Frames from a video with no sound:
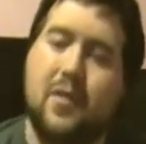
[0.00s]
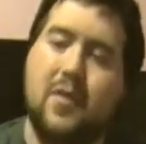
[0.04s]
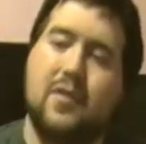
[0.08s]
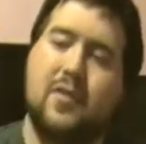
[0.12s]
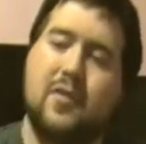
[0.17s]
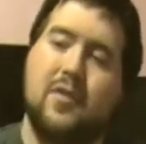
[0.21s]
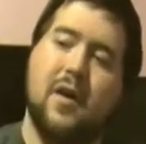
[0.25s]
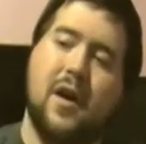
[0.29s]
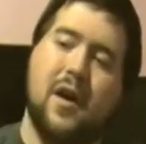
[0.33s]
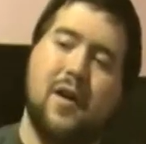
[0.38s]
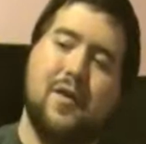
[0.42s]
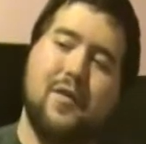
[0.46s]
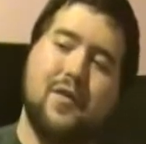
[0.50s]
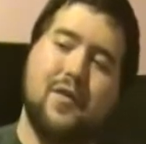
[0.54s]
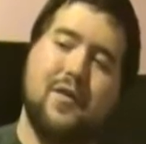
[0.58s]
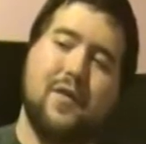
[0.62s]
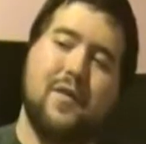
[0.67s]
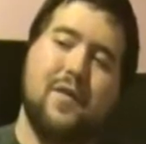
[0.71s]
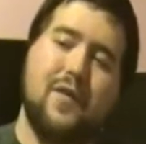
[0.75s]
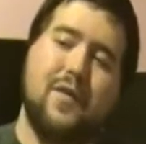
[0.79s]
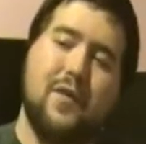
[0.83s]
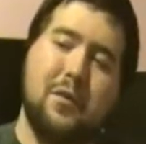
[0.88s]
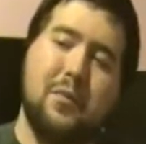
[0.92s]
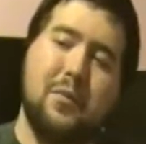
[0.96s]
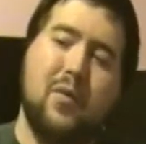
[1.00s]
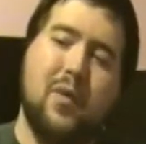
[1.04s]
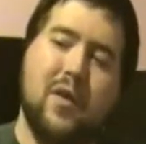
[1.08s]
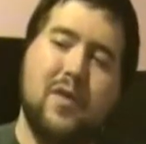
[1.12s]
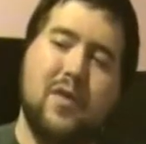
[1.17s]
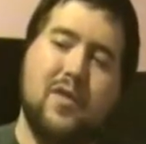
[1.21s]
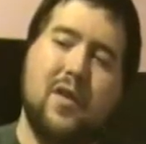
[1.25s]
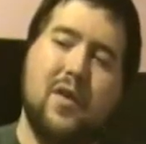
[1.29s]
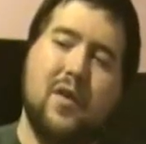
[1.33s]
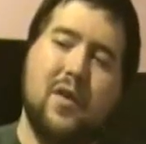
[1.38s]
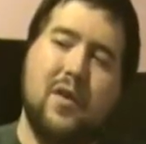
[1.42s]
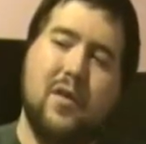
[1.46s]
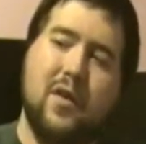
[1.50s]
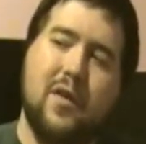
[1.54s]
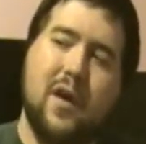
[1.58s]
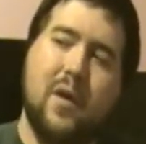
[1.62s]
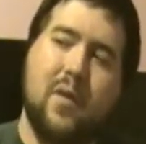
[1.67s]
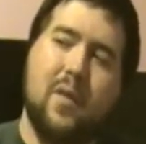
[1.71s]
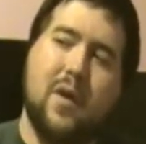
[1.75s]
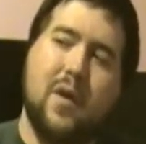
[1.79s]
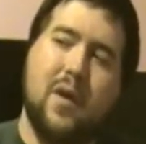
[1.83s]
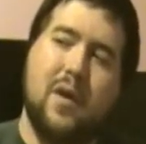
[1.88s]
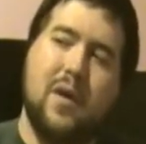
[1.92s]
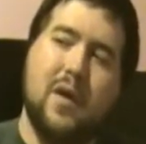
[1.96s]
there's just a few points here and
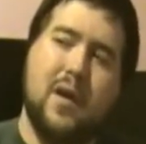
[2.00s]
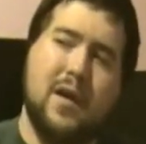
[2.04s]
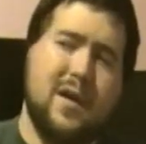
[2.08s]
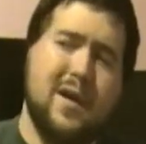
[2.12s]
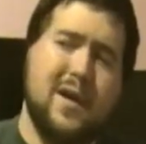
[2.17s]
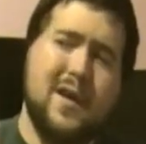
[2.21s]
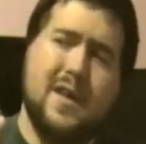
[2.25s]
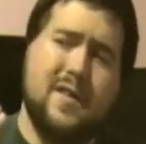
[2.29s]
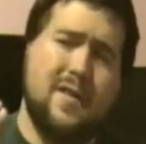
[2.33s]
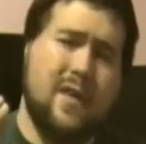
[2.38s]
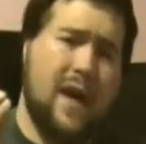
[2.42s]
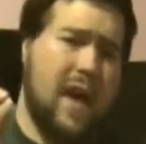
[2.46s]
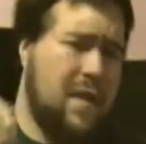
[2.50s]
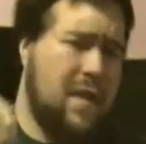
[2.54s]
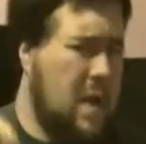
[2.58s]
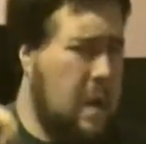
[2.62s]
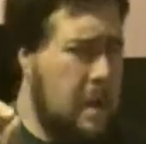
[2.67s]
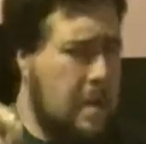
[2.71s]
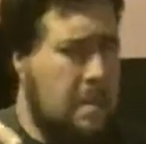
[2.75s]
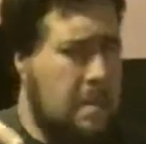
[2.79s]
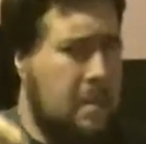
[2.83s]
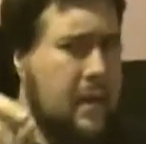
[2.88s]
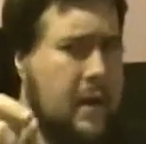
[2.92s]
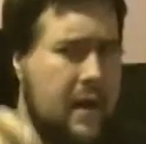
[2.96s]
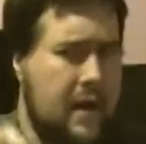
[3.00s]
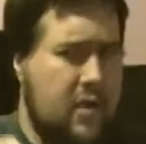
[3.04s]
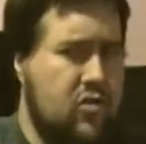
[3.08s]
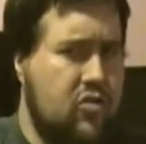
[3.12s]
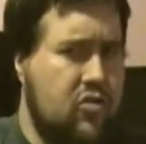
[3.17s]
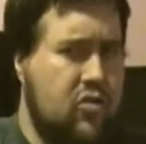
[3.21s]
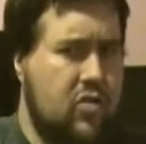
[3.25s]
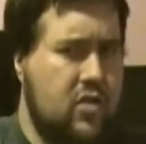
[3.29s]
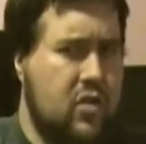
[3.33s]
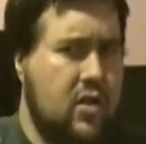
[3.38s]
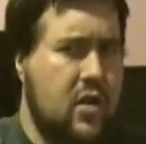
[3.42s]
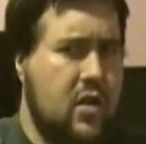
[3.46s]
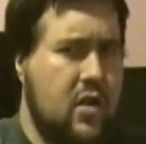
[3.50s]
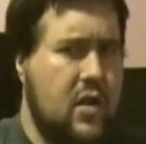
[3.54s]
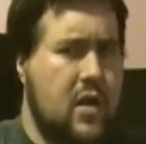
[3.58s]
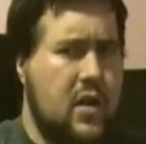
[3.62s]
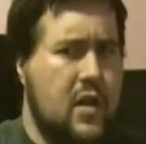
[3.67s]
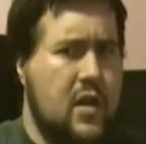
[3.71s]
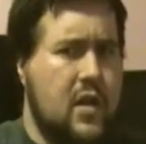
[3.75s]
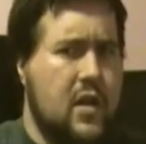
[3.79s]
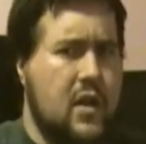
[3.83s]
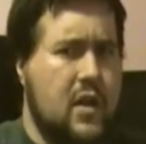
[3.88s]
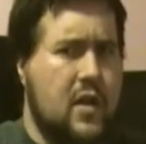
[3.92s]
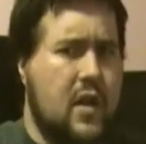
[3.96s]
there where he's not there much,
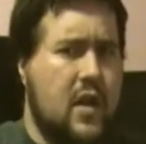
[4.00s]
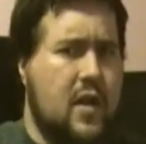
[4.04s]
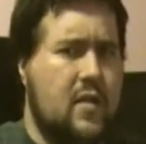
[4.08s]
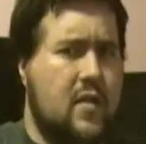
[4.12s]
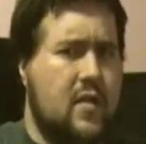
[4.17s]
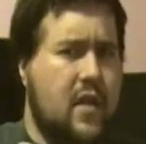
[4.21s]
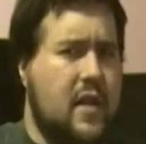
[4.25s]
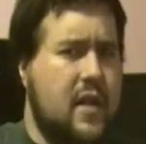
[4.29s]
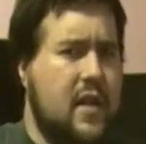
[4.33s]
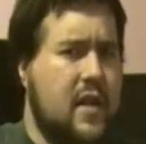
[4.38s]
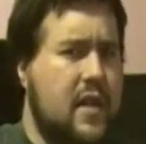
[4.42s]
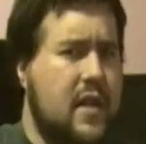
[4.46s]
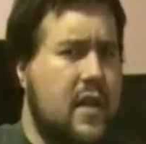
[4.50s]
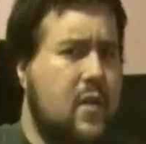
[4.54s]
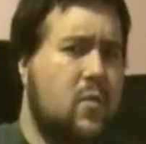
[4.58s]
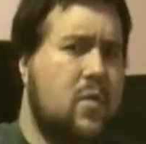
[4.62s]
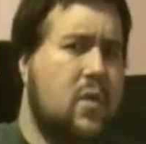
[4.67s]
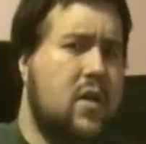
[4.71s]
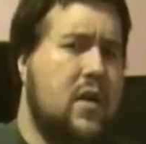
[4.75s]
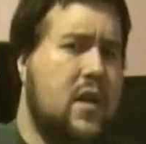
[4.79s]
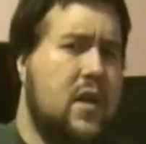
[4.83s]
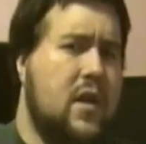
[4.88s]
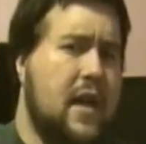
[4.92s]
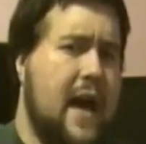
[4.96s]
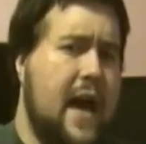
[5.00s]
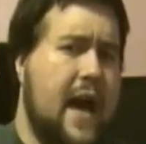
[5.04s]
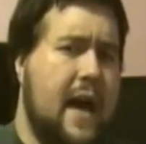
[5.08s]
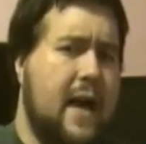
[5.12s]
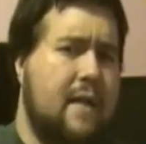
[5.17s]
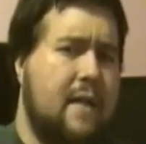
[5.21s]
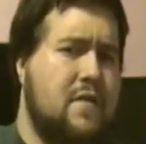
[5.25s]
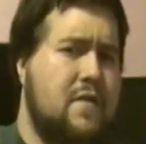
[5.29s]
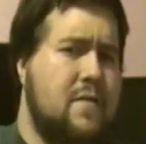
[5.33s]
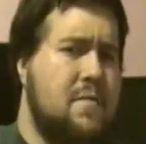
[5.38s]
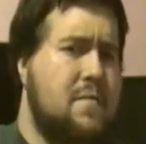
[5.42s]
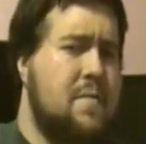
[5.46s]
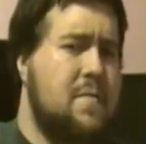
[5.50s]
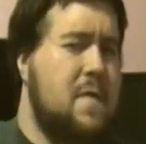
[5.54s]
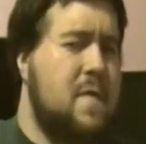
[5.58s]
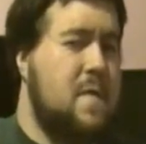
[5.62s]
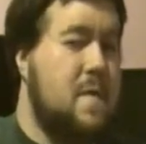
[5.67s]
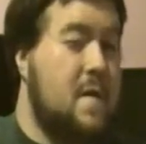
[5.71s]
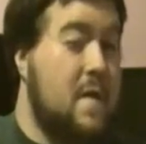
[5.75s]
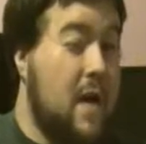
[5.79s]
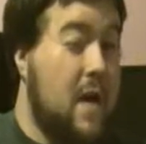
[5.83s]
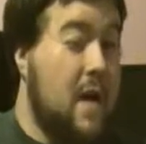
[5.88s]
and it's like you didn't really need to have him